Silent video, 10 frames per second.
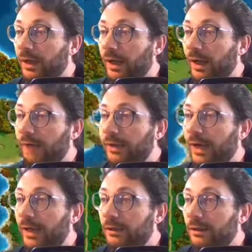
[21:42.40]
I've
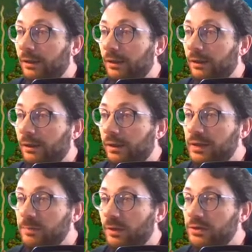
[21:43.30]
got
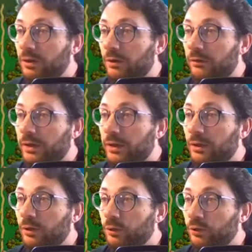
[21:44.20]
this person over
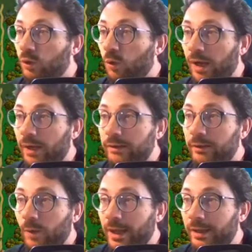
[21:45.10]
here who's quietly
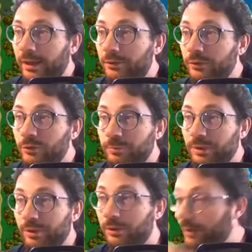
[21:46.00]
waiting to build the